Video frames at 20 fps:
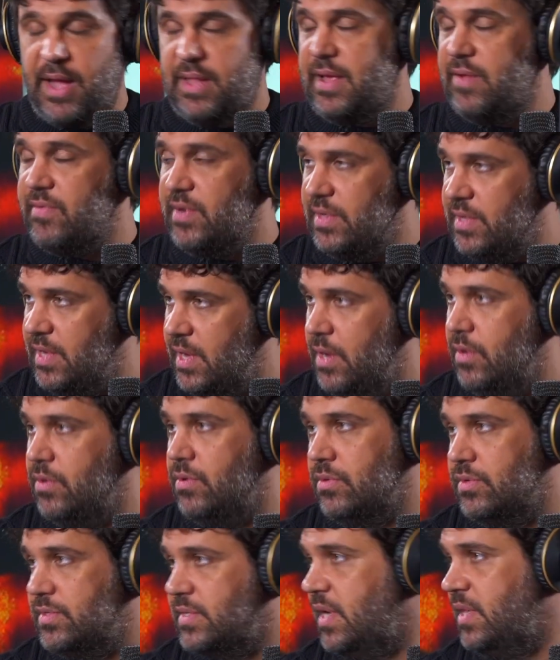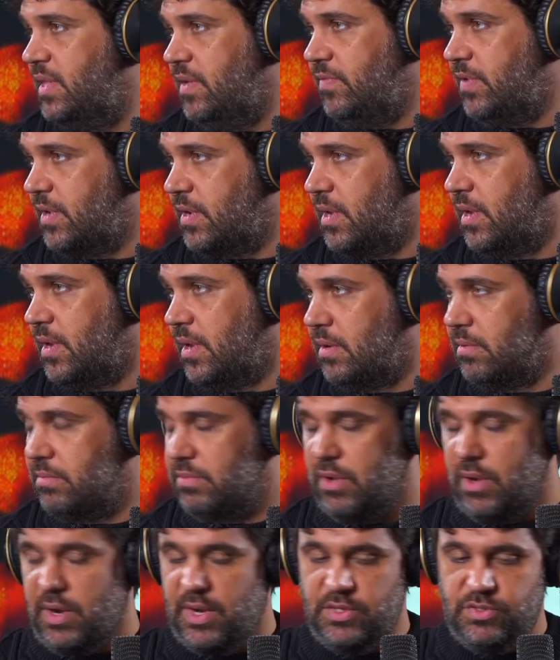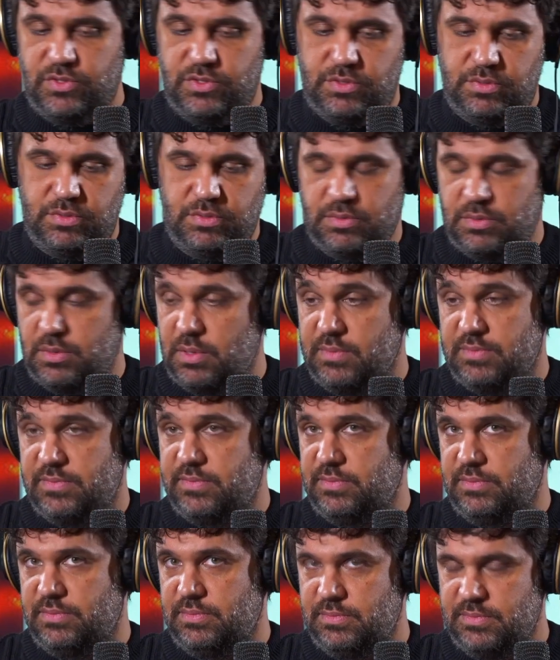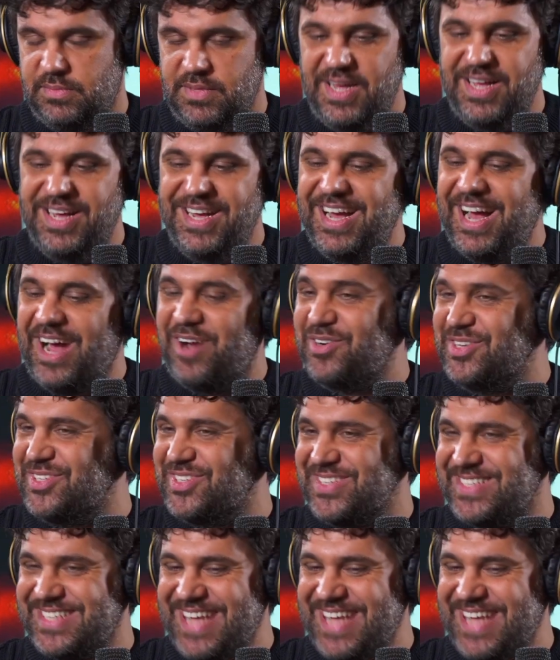add everything to scientific knowledge of our